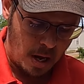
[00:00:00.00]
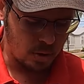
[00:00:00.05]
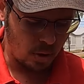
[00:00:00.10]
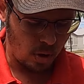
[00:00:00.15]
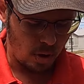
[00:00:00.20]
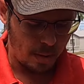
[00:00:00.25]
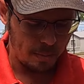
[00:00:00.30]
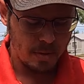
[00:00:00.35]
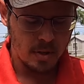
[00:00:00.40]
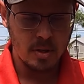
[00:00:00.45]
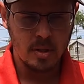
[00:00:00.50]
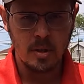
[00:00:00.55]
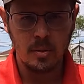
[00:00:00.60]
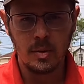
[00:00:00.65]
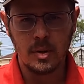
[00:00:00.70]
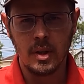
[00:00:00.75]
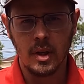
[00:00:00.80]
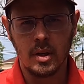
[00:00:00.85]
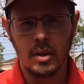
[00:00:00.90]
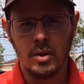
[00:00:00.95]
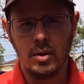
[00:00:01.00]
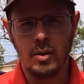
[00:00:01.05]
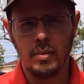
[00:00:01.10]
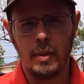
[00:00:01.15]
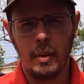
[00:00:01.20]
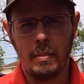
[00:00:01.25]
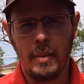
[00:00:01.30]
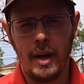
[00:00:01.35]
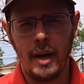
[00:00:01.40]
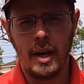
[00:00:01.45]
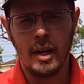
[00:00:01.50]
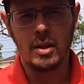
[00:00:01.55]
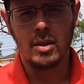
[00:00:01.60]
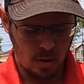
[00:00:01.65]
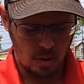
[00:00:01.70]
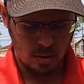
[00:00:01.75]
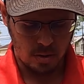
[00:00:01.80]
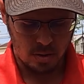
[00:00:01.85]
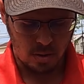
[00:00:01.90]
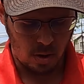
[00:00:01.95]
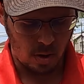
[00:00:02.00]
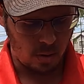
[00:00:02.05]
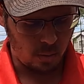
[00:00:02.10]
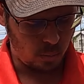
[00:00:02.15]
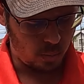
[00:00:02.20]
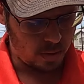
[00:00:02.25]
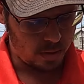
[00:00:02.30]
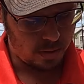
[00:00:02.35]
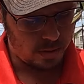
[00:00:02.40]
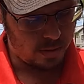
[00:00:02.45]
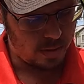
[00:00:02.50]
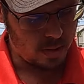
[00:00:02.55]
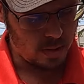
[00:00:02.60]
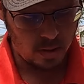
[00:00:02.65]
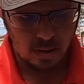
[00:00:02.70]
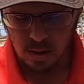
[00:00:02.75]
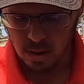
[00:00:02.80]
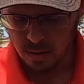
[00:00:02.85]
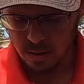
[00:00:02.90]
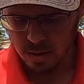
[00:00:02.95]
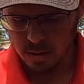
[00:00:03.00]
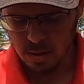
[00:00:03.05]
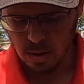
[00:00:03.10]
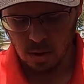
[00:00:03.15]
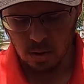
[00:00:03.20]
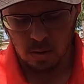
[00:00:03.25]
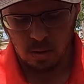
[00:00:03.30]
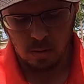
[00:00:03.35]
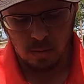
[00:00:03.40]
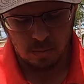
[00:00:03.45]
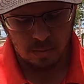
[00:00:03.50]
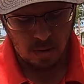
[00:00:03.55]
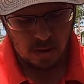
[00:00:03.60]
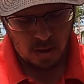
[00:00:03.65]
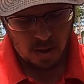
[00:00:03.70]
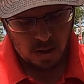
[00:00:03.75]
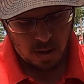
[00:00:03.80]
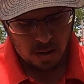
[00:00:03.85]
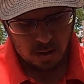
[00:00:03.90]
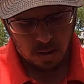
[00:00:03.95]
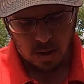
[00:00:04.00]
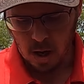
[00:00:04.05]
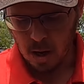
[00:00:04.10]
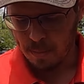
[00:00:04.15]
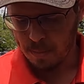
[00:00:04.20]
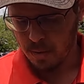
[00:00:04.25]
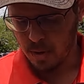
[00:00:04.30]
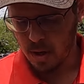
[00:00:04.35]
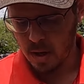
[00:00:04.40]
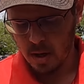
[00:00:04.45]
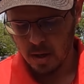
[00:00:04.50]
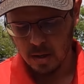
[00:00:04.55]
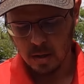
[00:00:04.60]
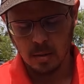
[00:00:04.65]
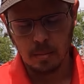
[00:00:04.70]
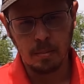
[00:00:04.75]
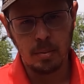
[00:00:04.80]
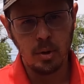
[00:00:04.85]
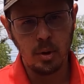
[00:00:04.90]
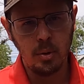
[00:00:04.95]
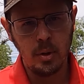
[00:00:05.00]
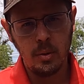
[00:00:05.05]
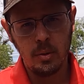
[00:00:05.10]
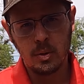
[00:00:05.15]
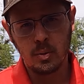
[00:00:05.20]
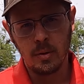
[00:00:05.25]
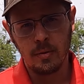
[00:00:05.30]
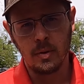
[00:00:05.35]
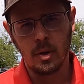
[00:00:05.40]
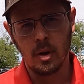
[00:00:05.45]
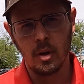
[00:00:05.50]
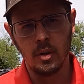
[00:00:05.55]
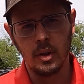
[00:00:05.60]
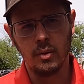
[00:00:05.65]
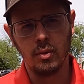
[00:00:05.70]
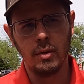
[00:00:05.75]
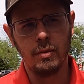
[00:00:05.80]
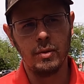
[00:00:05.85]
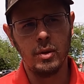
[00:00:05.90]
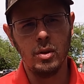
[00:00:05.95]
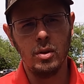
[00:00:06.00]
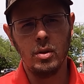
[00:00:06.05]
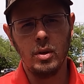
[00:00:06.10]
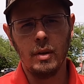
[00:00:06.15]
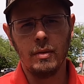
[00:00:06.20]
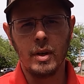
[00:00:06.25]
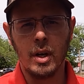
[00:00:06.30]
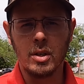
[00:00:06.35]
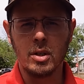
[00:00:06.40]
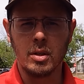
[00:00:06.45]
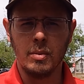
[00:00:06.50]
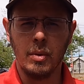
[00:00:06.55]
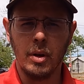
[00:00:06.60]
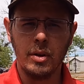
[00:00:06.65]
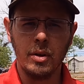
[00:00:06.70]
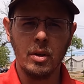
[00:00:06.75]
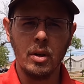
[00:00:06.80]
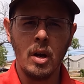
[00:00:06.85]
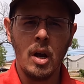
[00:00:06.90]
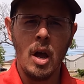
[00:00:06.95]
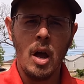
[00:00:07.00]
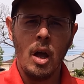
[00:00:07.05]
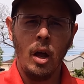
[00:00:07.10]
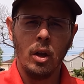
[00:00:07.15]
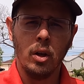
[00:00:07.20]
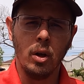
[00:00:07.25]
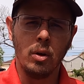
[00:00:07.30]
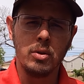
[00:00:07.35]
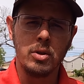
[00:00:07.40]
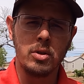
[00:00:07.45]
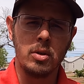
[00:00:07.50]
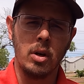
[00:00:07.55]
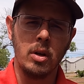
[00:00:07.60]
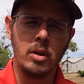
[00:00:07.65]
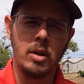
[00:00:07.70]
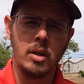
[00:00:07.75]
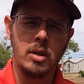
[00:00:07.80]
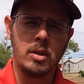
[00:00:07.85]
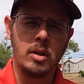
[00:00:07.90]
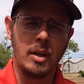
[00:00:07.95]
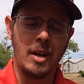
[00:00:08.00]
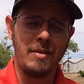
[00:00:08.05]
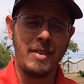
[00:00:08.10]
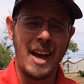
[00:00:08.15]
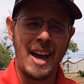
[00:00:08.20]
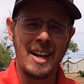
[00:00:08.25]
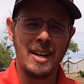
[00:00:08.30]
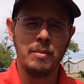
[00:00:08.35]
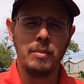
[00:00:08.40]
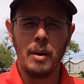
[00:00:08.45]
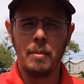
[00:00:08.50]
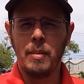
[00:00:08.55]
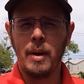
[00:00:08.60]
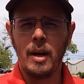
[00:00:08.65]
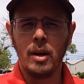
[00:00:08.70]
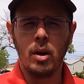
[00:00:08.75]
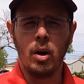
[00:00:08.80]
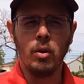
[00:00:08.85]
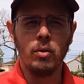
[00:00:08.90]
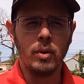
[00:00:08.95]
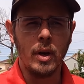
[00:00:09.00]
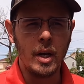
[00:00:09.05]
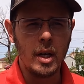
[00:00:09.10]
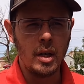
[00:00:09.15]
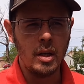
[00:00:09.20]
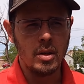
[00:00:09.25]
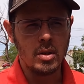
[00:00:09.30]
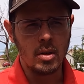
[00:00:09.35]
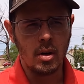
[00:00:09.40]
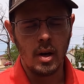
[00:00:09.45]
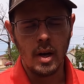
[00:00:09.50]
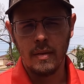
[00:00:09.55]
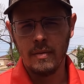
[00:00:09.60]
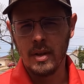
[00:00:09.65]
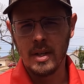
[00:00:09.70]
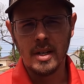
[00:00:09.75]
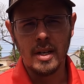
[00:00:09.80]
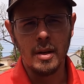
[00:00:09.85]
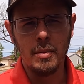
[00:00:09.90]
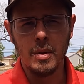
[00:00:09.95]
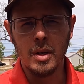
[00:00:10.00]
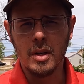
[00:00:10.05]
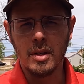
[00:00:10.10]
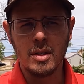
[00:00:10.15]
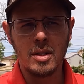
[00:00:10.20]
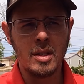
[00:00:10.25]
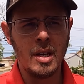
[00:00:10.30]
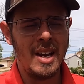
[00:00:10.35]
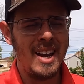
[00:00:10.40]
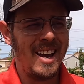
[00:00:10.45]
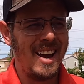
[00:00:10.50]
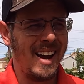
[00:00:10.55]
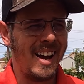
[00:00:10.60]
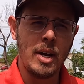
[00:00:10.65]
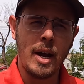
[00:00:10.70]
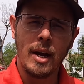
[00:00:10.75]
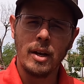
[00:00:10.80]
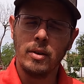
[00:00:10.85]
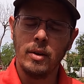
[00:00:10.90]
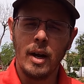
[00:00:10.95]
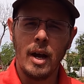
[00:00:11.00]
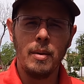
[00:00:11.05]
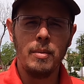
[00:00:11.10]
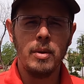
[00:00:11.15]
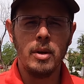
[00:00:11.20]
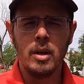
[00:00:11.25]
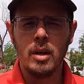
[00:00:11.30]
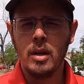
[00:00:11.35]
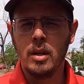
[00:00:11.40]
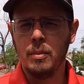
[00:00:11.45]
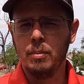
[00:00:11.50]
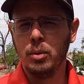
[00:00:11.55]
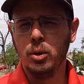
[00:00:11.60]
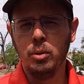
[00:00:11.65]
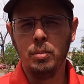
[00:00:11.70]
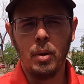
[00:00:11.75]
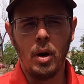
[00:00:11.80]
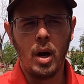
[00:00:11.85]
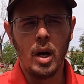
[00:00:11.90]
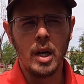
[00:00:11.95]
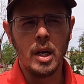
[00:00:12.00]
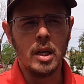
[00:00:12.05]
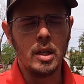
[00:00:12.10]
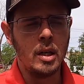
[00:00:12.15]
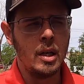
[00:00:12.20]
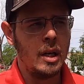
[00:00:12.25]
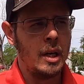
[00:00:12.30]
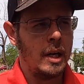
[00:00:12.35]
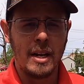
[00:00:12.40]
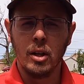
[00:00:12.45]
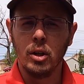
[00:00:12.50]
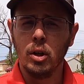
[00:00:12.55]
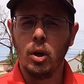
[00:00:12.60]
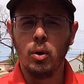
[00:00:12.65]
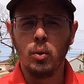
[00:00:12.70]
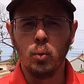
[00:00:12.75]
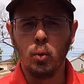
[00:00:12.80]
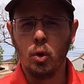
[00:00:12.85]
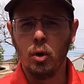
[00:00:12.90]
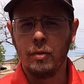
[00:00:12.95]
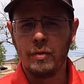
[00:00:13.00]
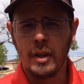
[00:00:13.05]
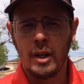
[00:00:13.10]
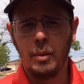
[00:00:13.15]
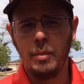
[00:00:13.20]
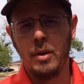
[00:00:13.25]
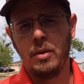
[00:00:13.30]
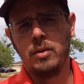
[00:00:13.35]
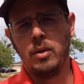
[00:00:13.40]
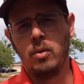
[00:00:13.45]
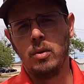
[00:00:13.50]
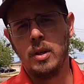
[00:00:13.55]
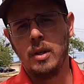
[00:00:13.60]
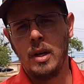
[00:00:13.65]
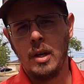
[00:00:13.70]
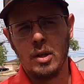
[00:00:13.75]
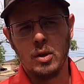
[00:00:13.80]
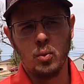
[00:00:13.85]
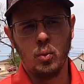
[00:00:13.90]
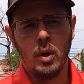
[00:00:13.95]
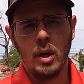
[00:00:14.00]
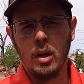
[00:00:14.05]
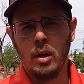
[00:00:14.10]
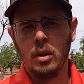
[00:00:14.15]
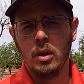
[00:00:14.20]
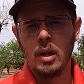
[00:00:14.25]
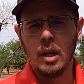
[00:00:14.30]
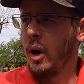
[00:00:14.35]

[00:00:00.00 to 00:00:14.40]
So I'm gonna see what they can do in my bag. We're gonna start with the, uh, the dome, Copperhead, and the buoy, which we've currently reviewed. I've got some other Lone Star discs that I've had in my bag already, so I'll have the Nimitz, Jackrabbit, Blue Bonnet, and a Lone Wolf that I'll be throwing today as well.